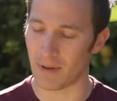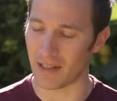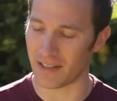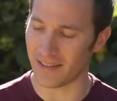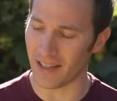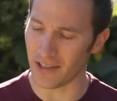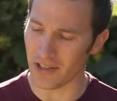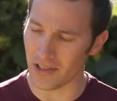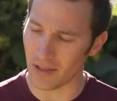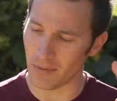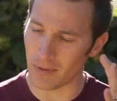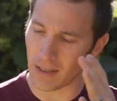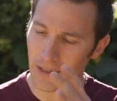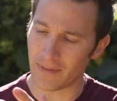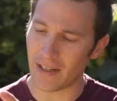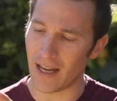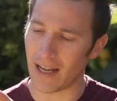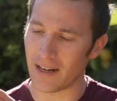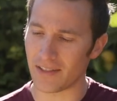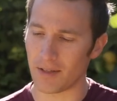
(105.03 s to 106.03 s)
But essentially what
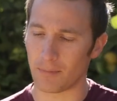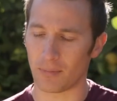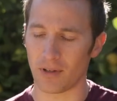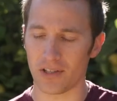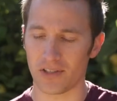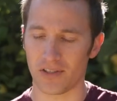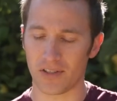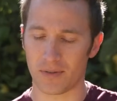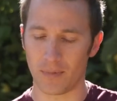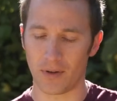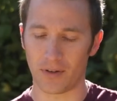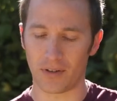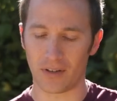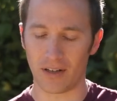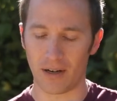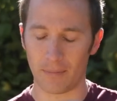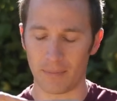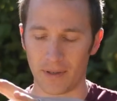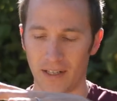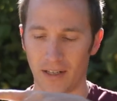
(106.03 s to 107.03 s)
I've got is a brushless
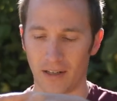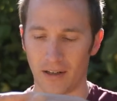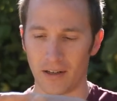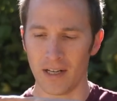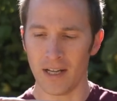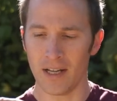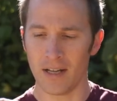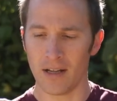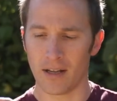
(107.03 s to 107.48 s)
motor up here